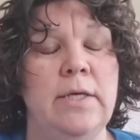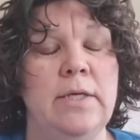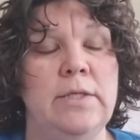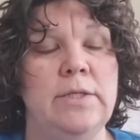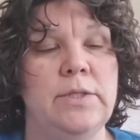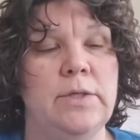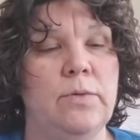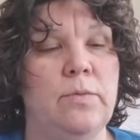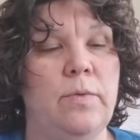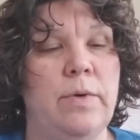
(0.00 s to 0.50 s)

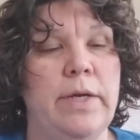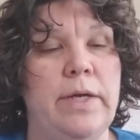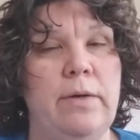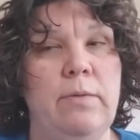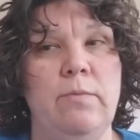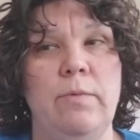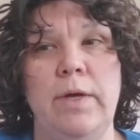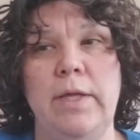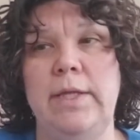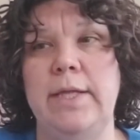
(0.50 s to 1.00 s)
So
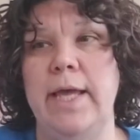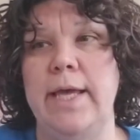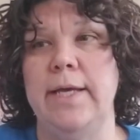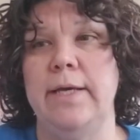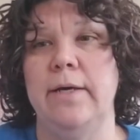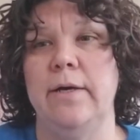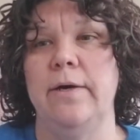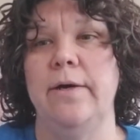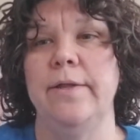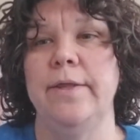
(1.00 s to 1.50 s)
what they
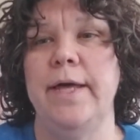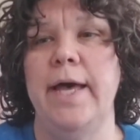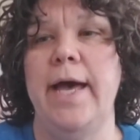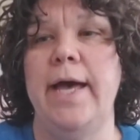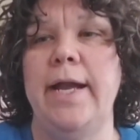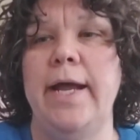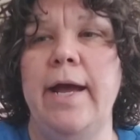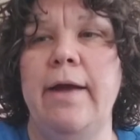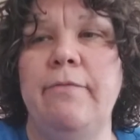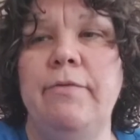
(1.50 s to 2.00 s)
call
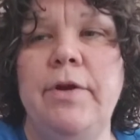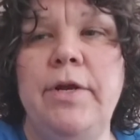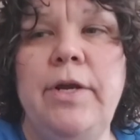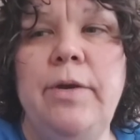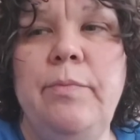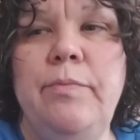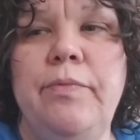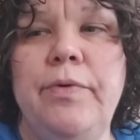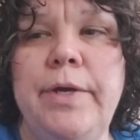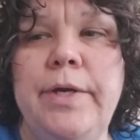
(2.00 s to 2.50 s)
that after you
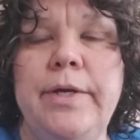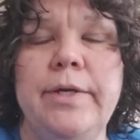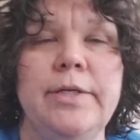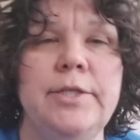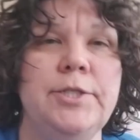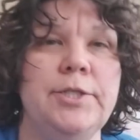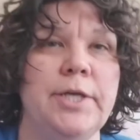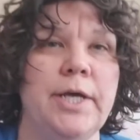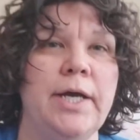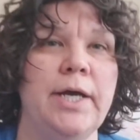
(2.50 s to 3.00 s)
put your
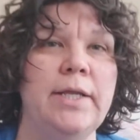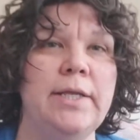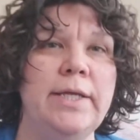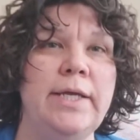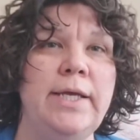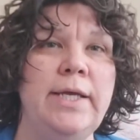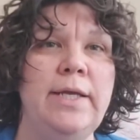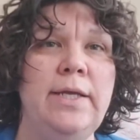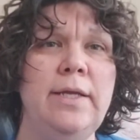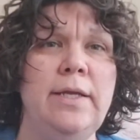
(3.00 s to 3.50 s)
gel
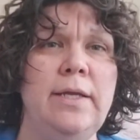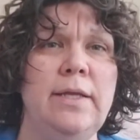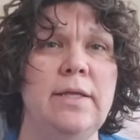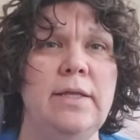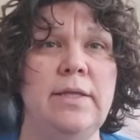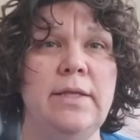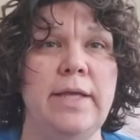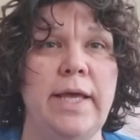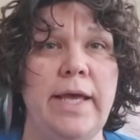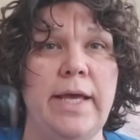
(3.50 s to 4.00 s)
in,
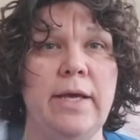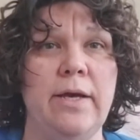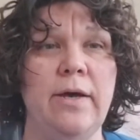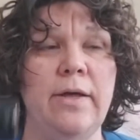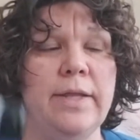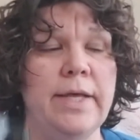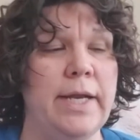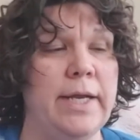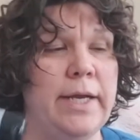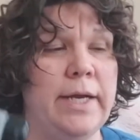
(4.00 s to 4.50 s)
they
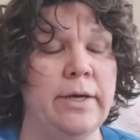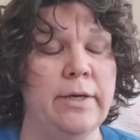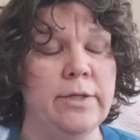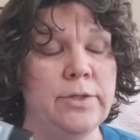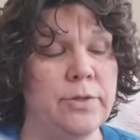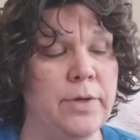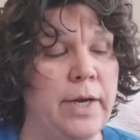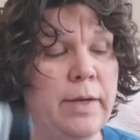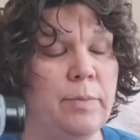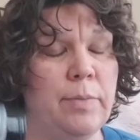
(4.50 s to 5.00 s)
call that air
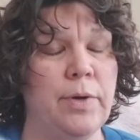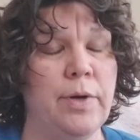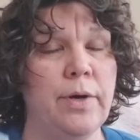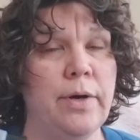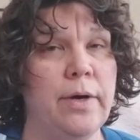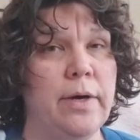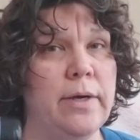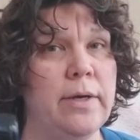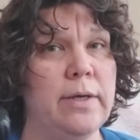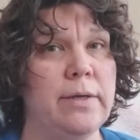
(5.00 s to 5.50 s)
drying
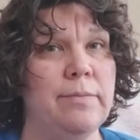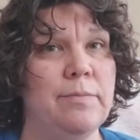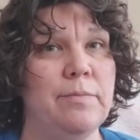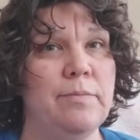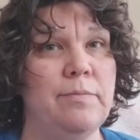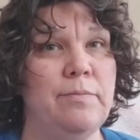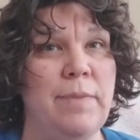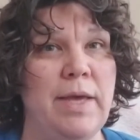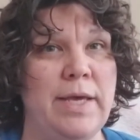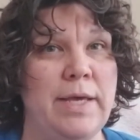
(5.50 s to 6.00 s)
part
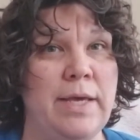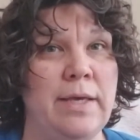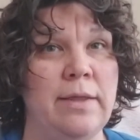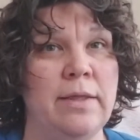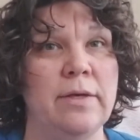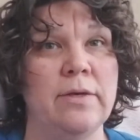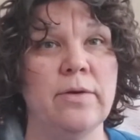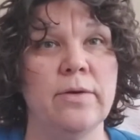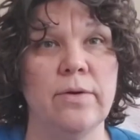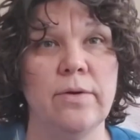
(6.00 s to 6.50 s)
making
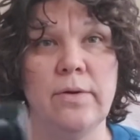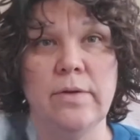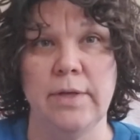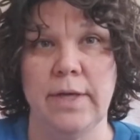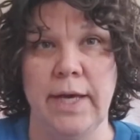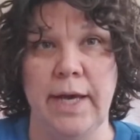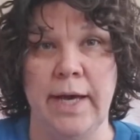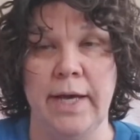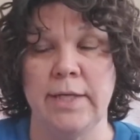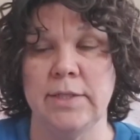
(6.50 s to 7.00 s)
the curl
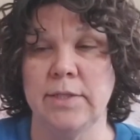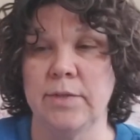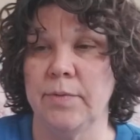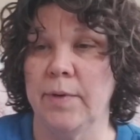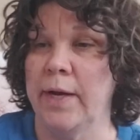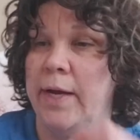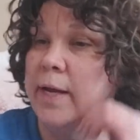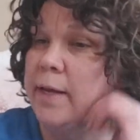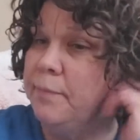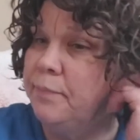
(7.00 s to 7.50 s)
cast,
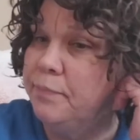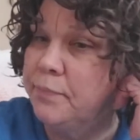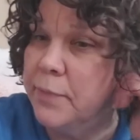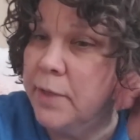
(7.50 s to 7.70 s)
right?